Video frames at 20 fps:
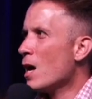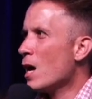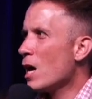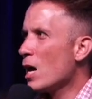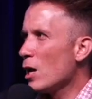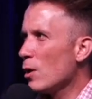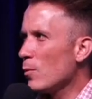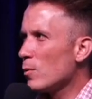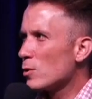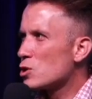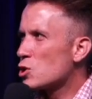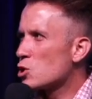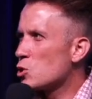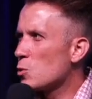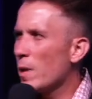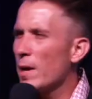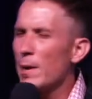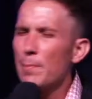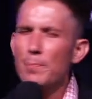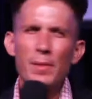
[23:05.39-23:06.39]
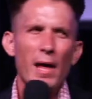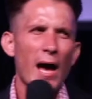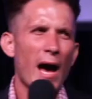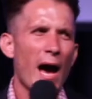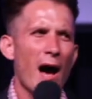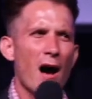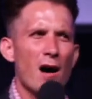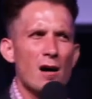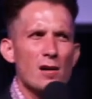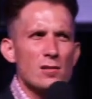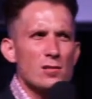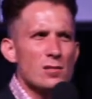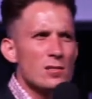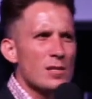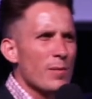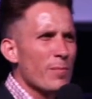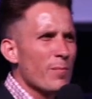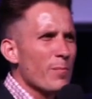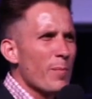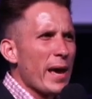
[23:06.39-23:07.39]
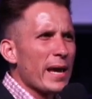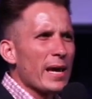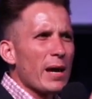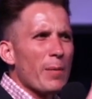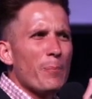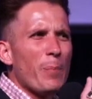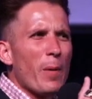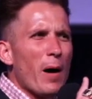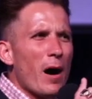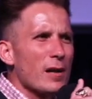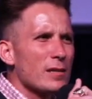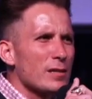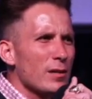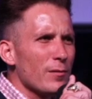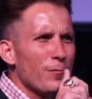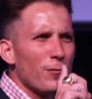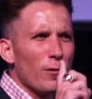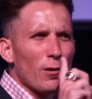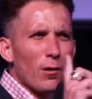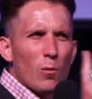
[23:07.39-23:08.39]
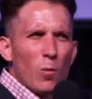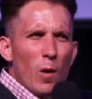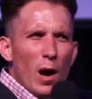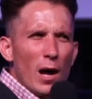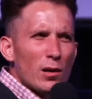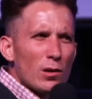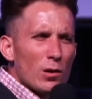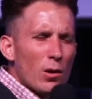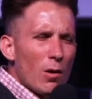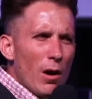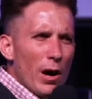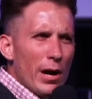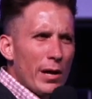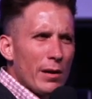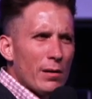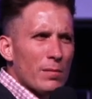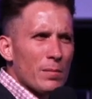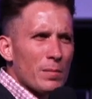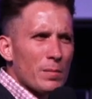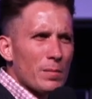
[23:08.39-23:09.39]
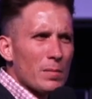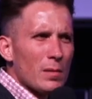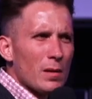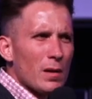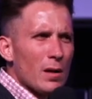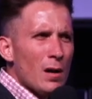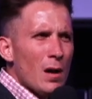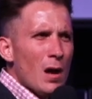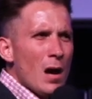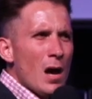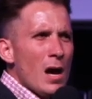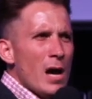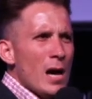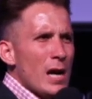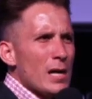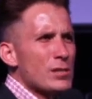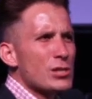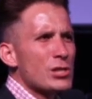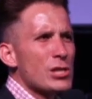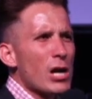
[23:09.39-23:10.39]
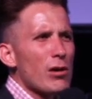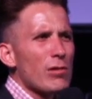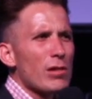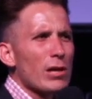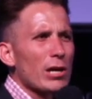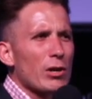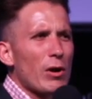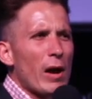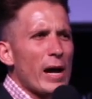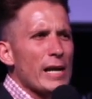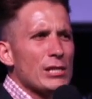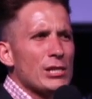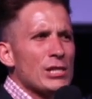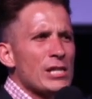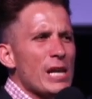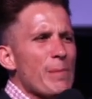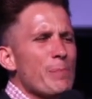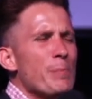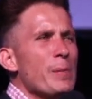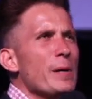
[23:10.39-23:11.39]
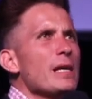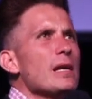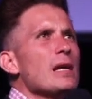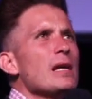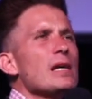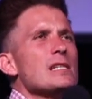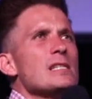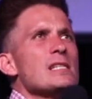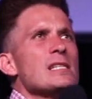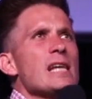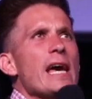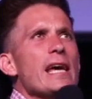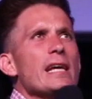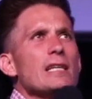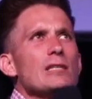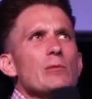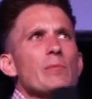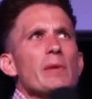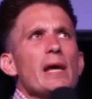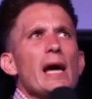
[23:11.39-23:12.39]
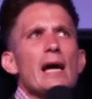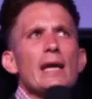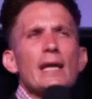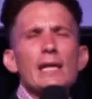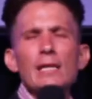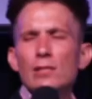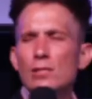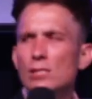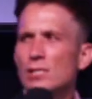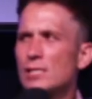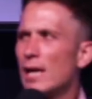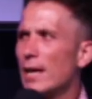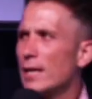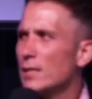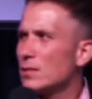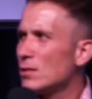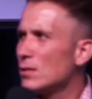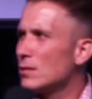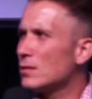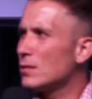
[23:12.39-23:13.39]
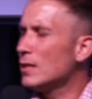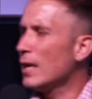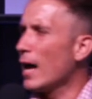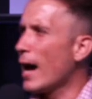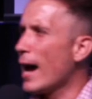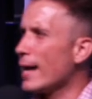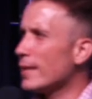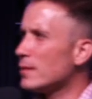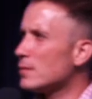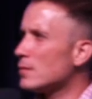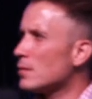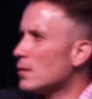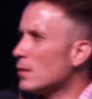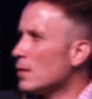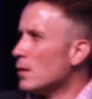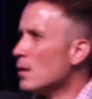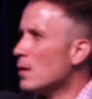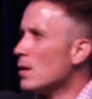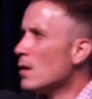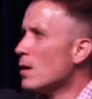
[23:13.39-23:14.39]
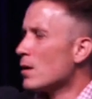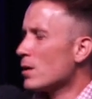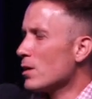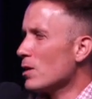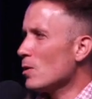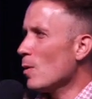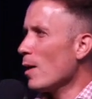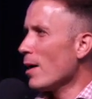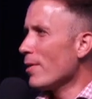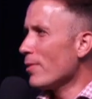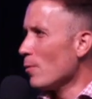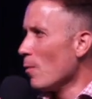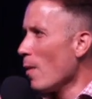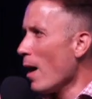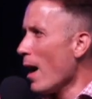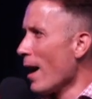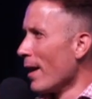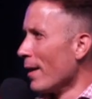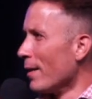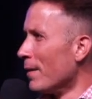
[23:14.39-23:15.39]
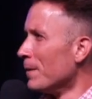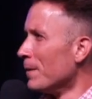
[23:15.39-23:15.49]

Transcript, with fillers: He will sweep the house and make a party for one coin. And so the great shepherd is saying to me, I need to say to you tonight, you are the one.